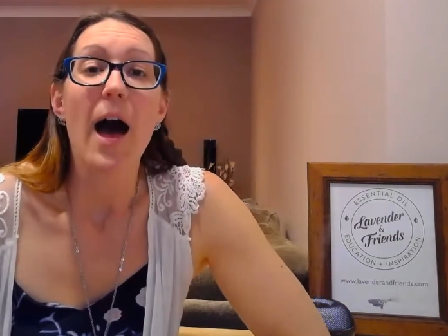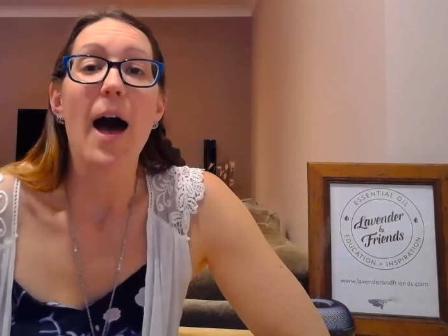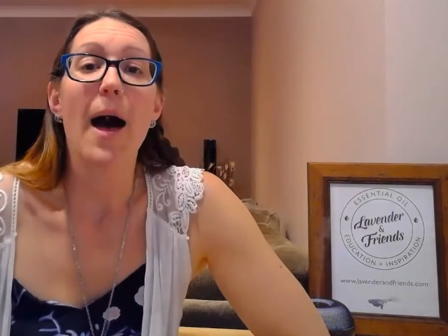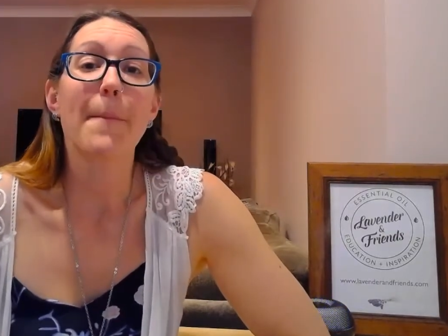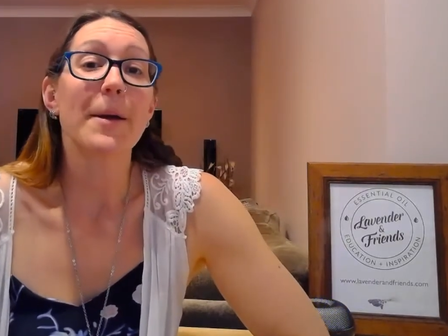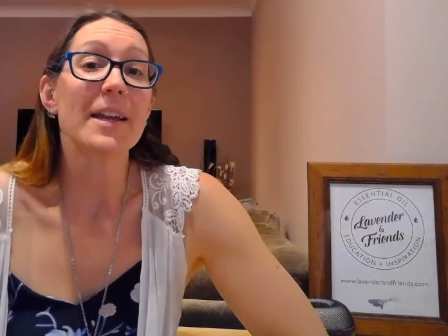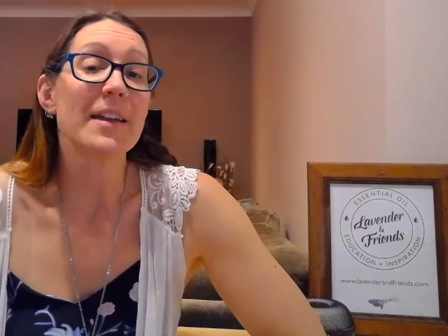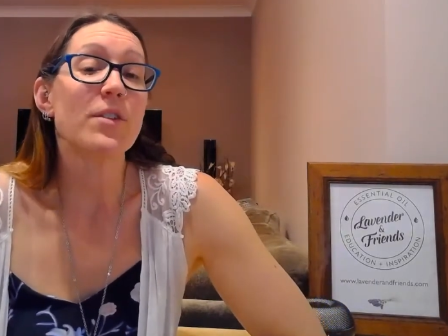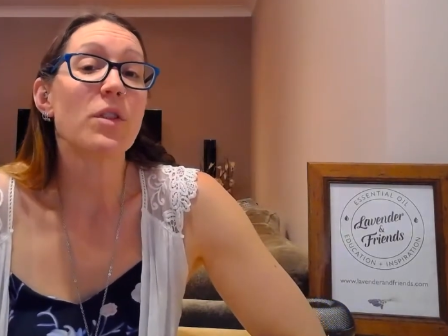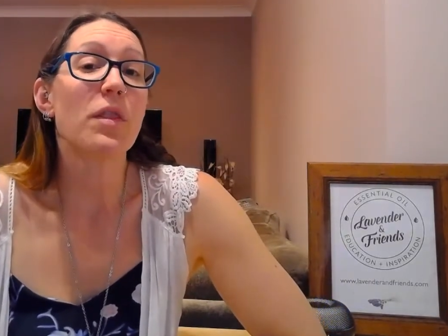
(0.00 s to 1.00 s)
But
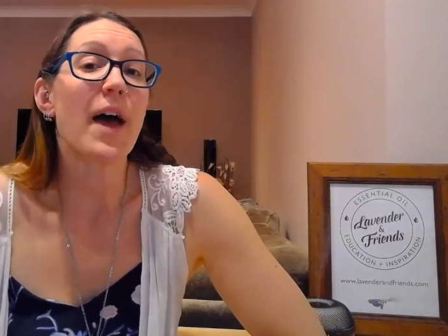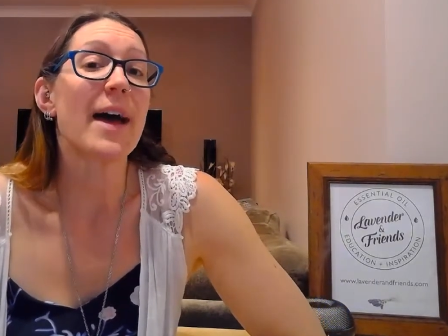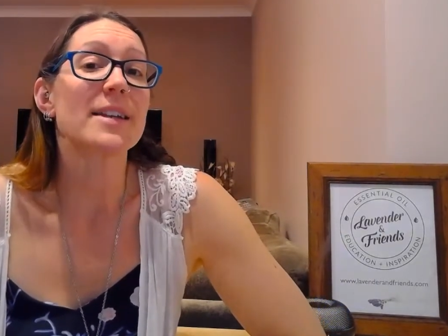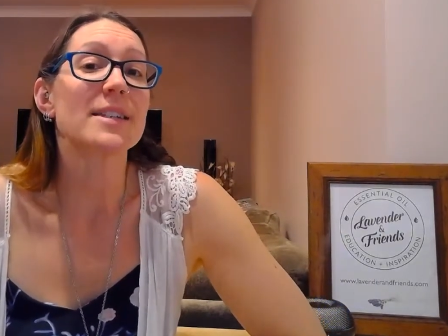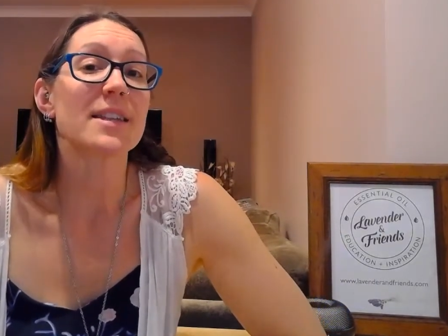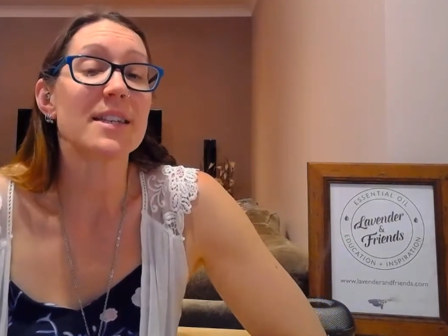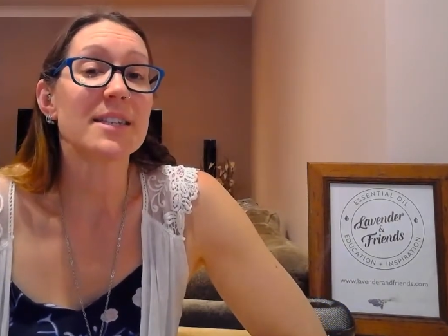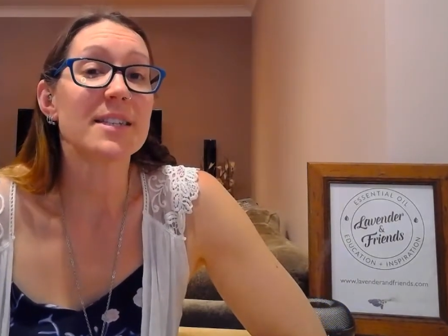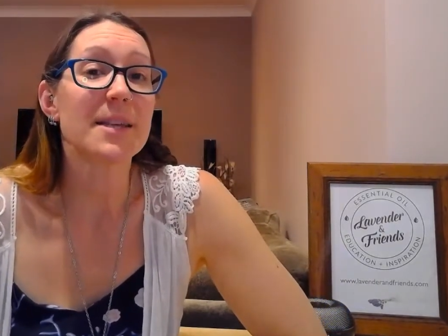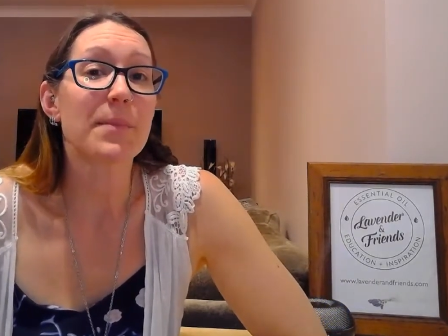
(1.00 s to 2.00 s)
given that this
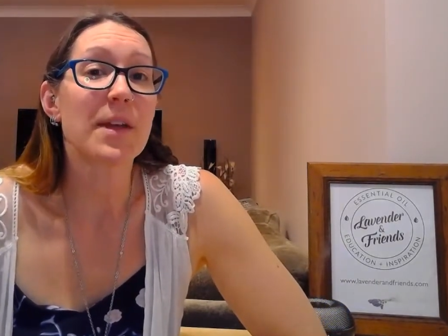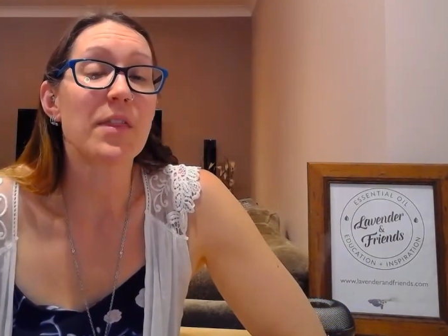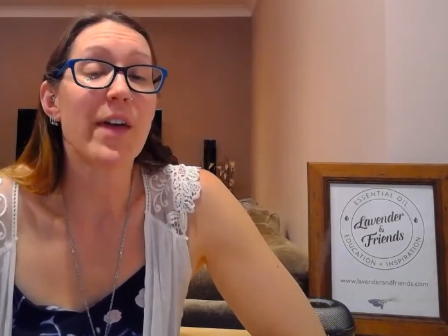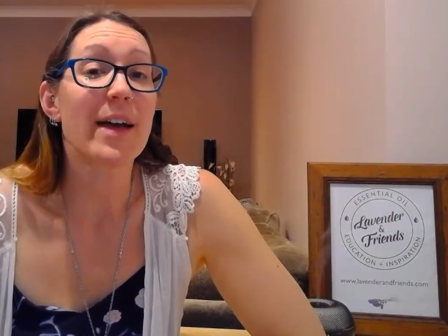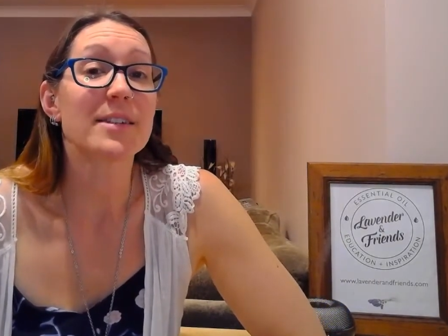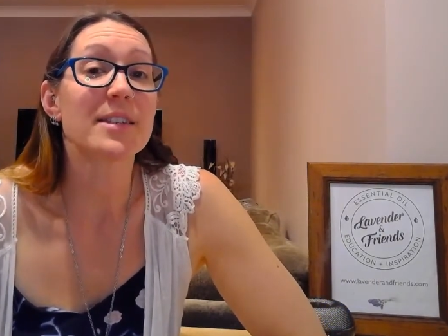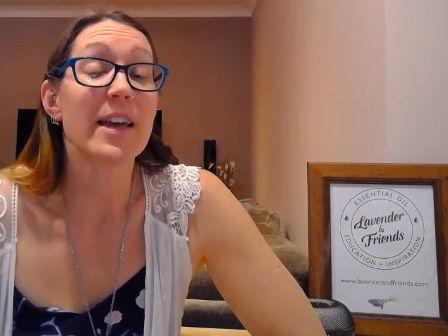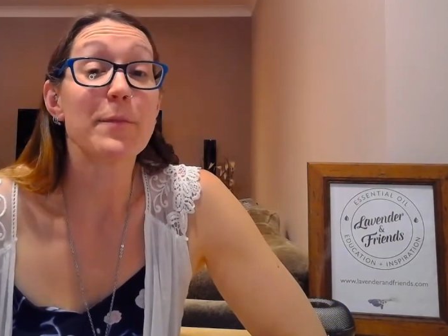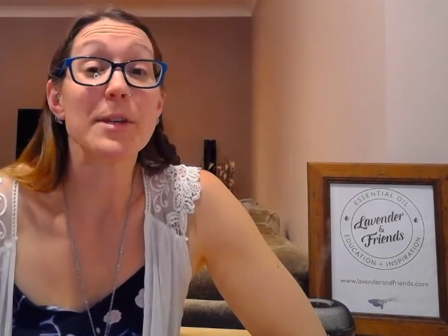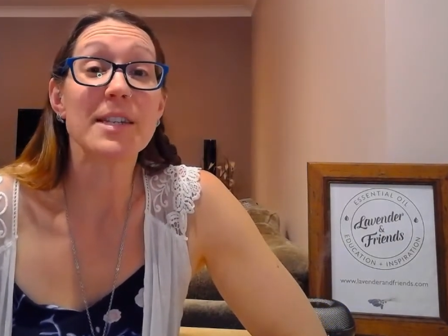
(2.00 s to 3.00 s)
is something that
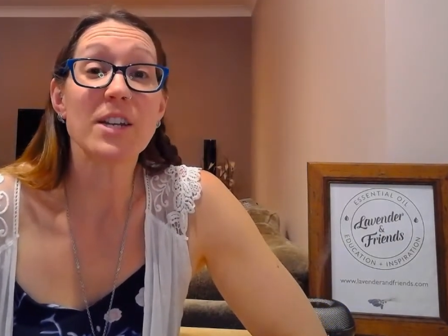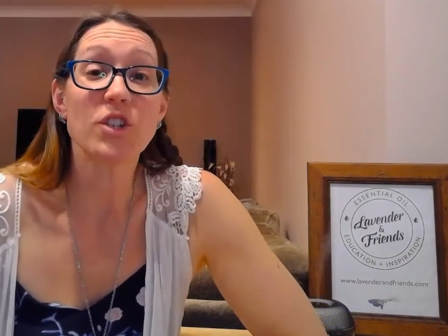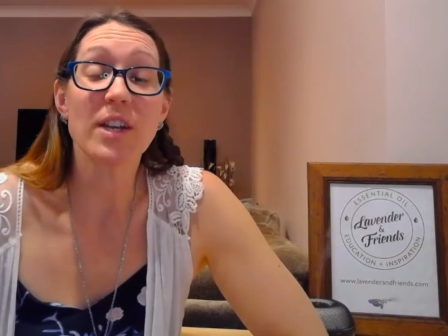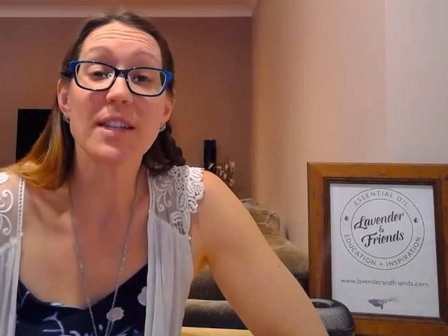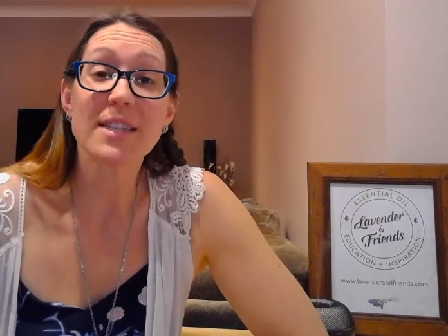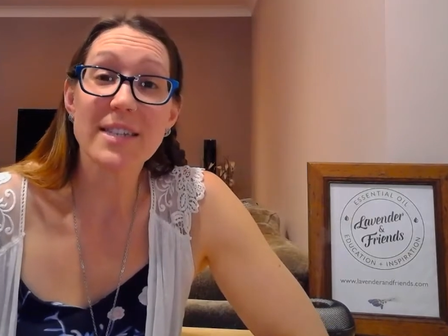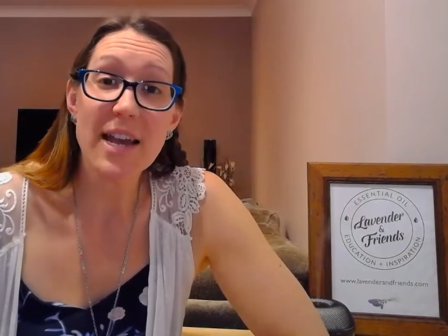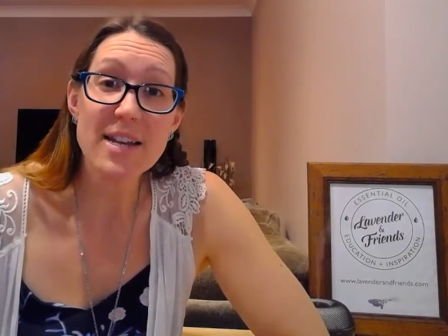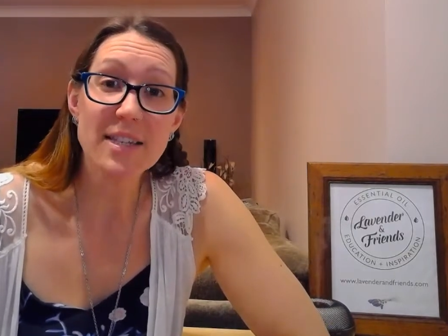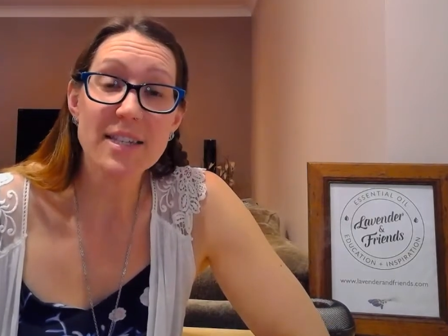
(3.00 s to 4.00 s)
they've been teaching in the
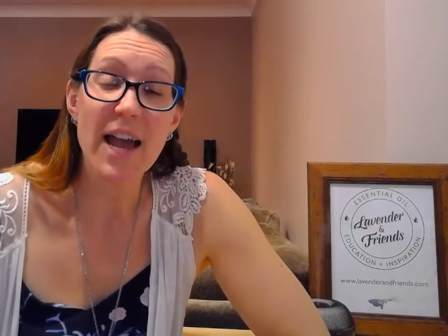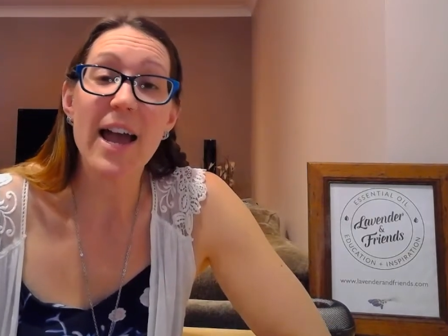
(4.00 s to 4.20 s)
States,